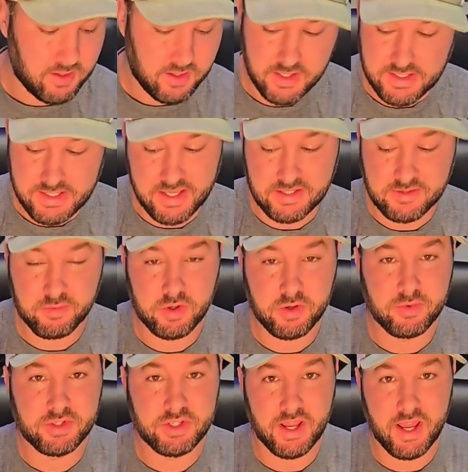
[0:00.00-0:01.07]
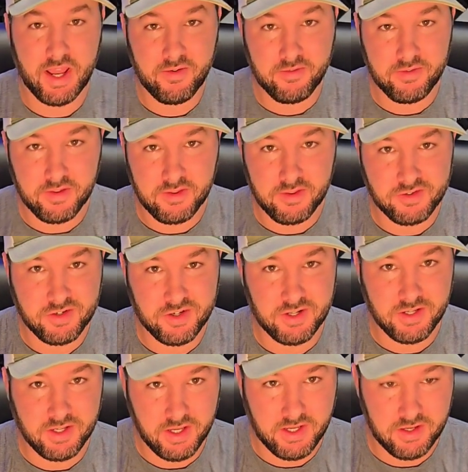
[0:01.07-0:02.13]
This has pretty much everything that you're
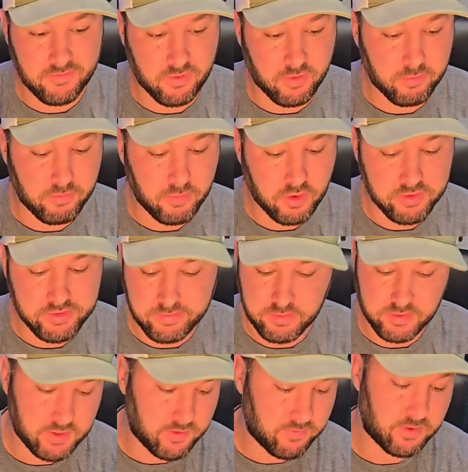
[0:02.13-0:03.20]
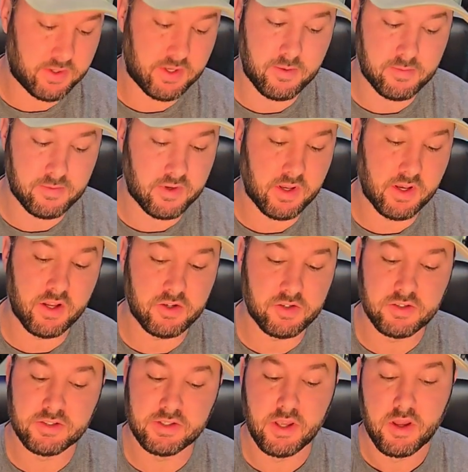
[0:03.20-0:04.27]
going to need for multiple different types of
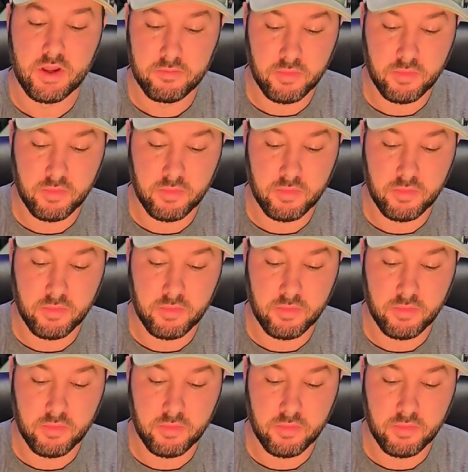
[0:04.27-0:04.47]
connections.